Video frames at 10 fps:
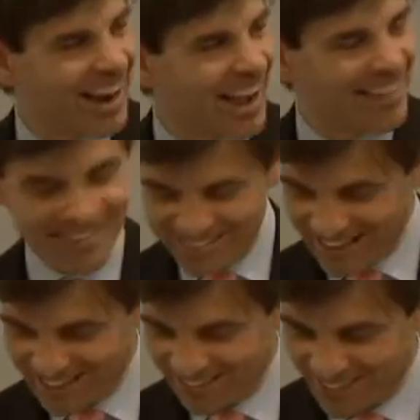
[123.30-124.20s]
and the
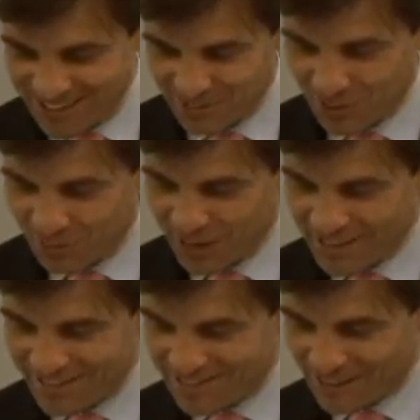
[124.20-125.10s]
Senate Defense
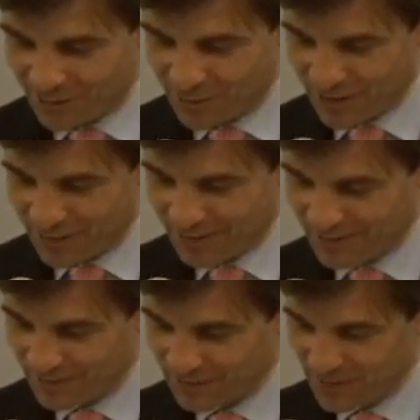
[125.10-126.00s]
Appropriations Subcommittee,
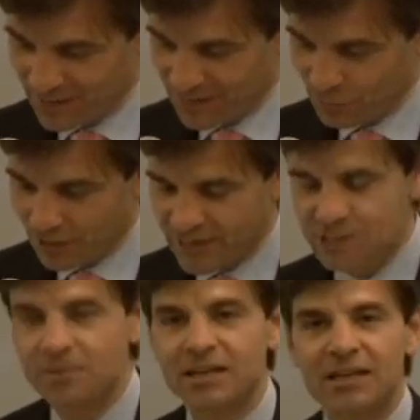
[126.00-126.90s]
where
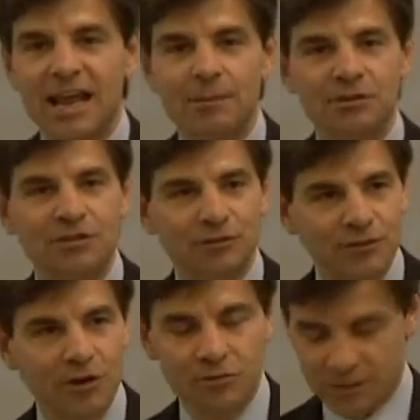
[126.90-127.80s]
he's been able to
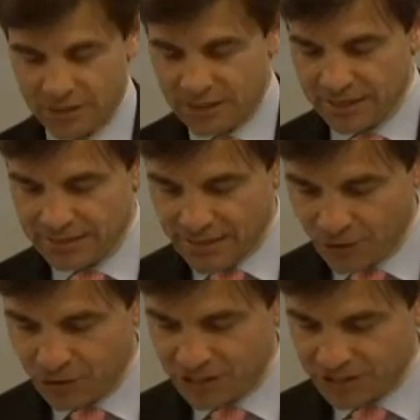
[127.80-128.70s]
devote his
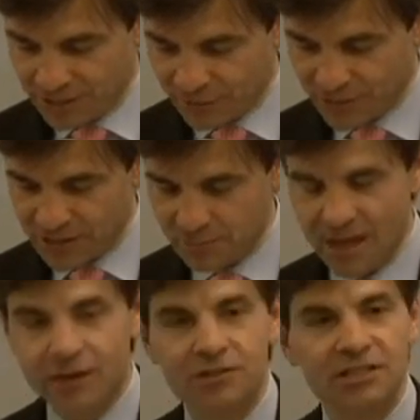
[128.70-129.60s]
energies to defense
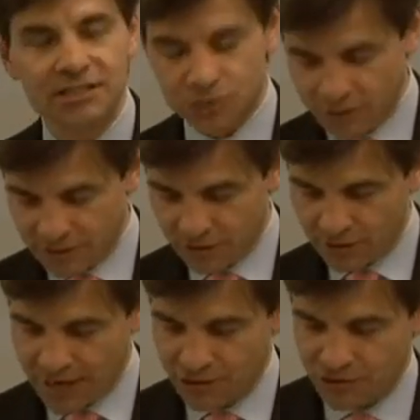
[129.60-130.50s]
matters that strengthen
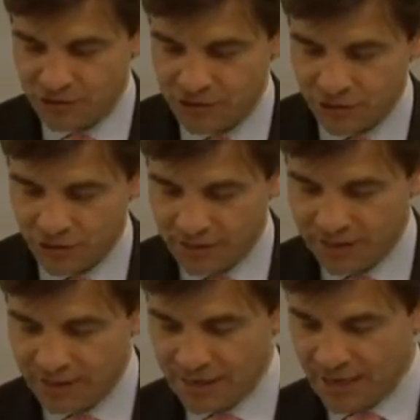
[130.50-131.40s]
our national
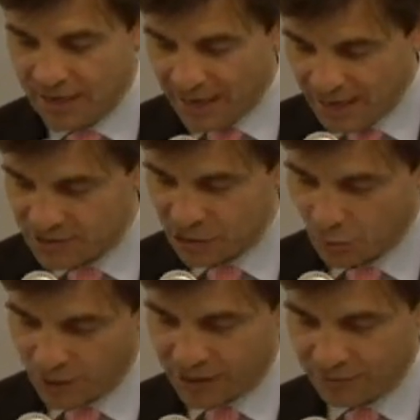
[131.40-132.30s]
security and enhance the
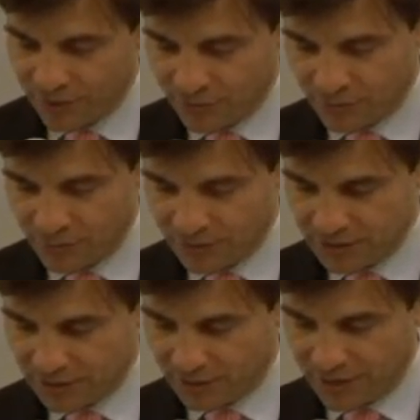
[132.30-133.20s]
quality of life for
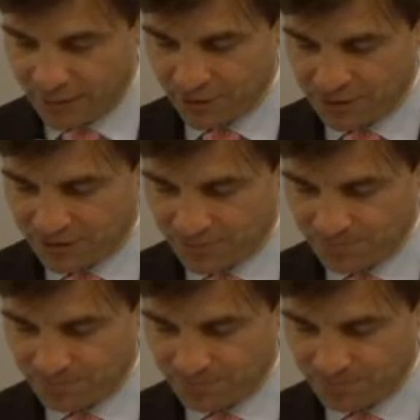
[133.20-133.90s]
military families.